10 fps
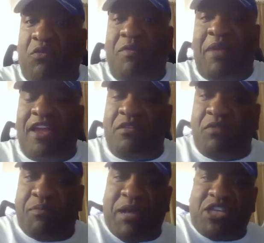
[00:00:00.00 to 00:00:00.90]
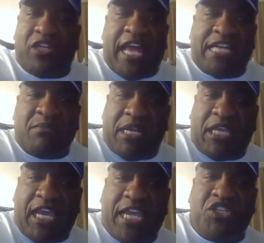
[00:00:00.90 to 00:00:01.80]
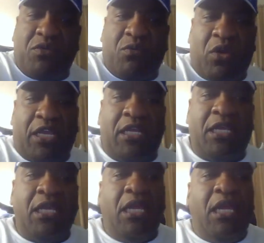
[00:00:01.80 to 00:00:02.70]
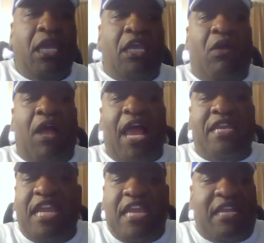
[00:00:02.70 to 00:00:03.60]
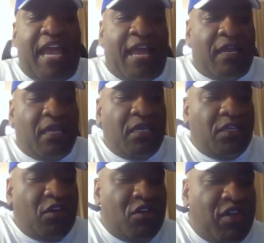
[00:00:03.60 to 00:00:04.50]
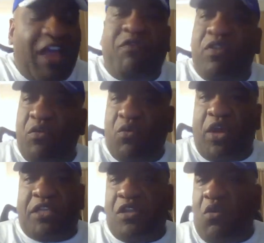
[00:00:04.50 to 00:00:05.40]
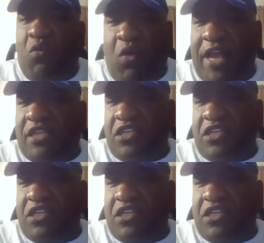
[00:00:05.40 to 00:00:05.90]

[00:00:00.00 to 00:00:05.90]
with my specialized medication working. I need that. You definitely don't want to